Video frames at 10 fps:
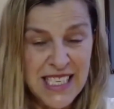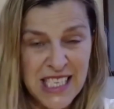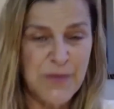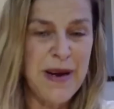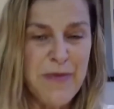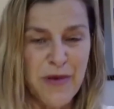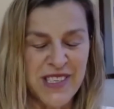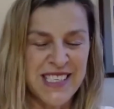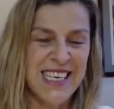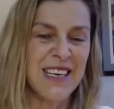people the
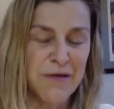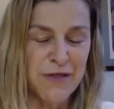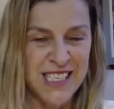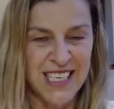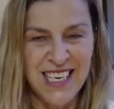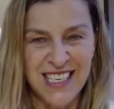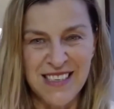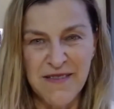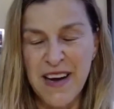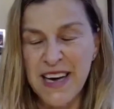skill of resilience.
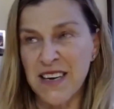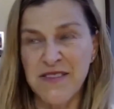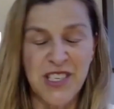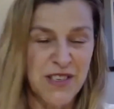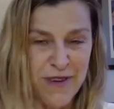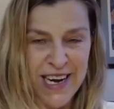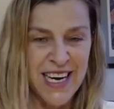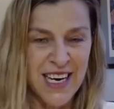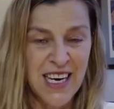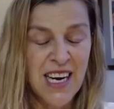In fact, I've just
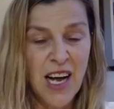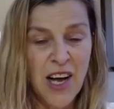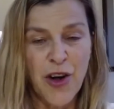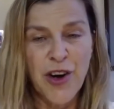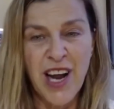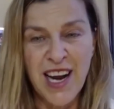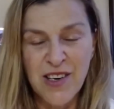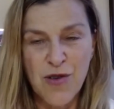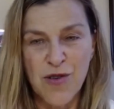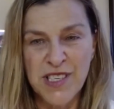written an online
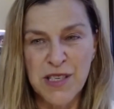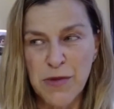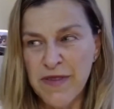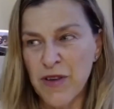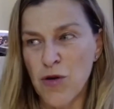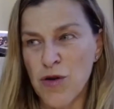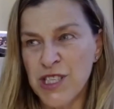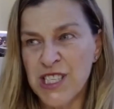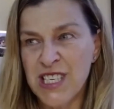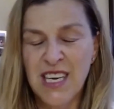course that we've
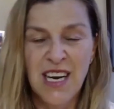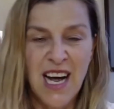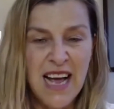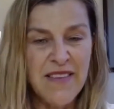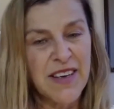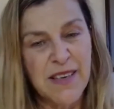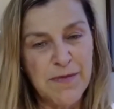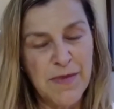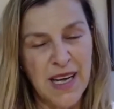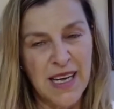launched. I have
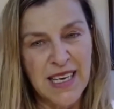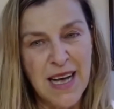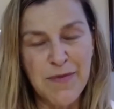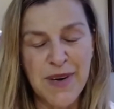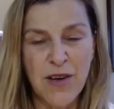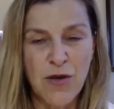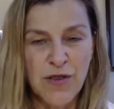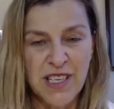a company called the